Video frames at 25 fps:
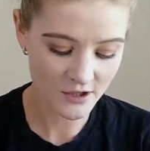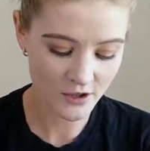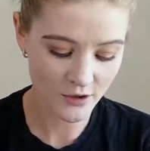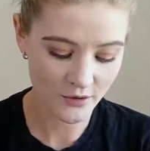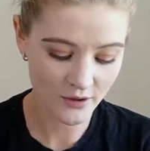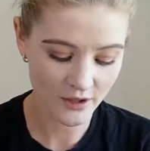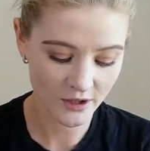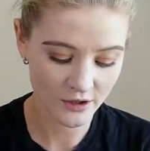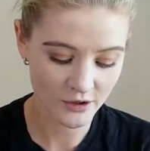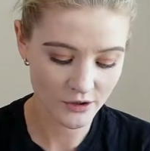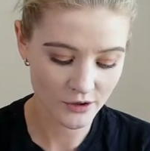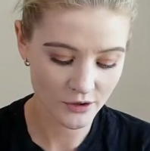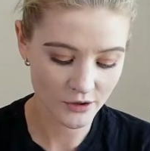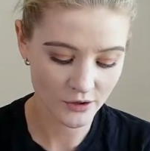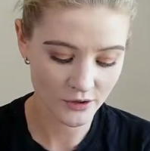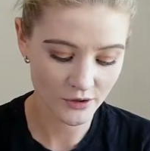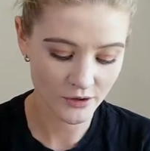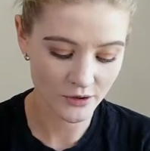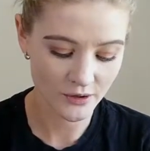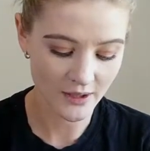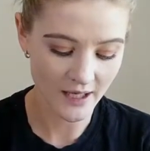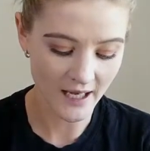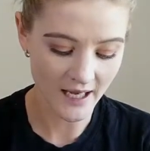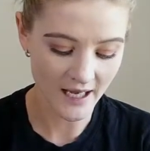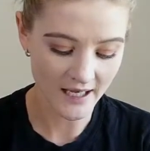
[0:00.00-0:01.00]
going
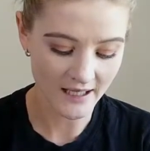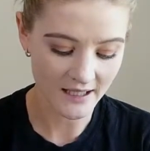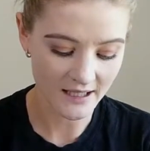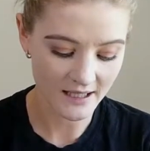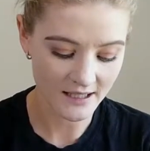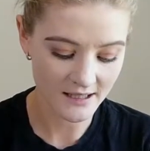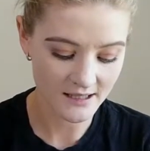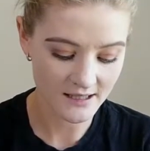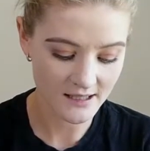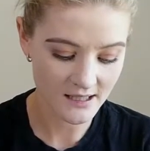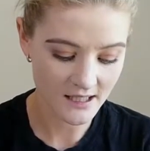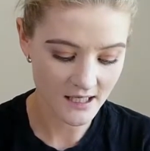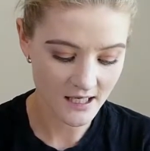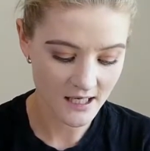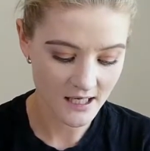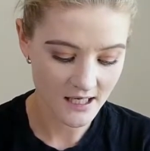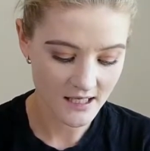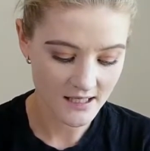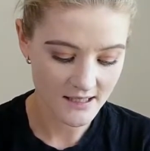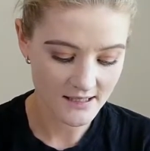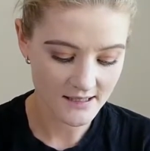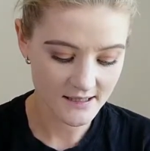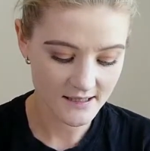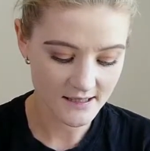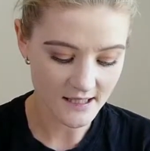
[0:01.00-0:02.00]
to edit
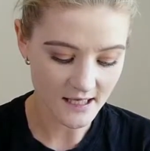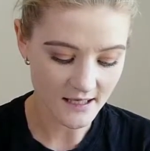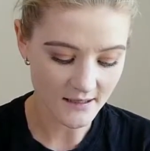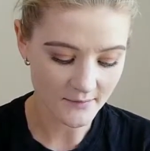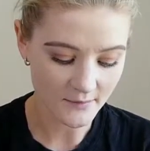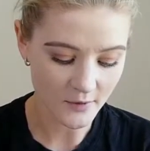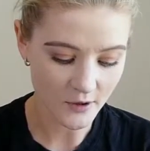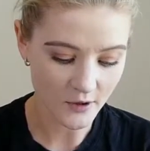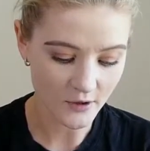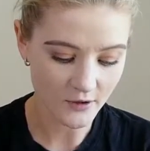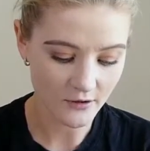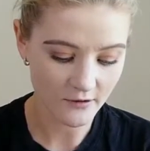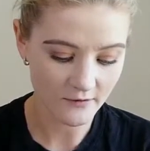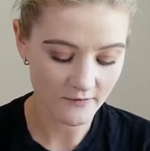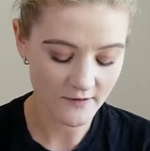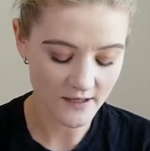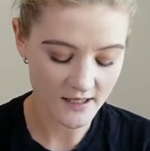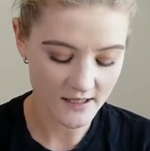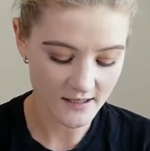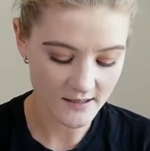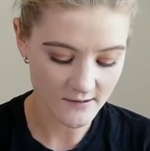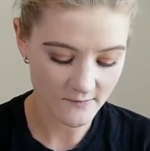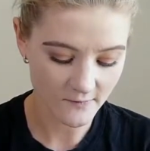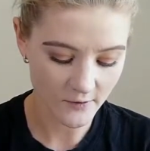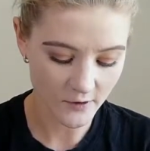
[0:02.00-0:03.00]
some of
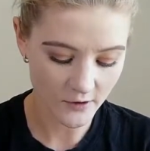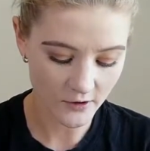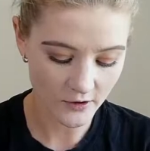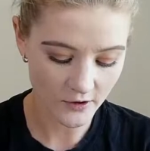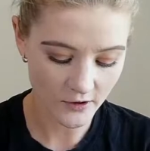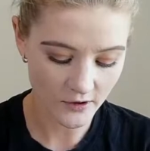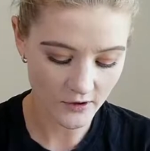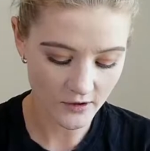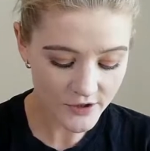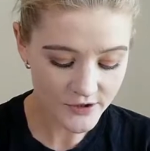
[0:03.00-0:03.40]
these photos.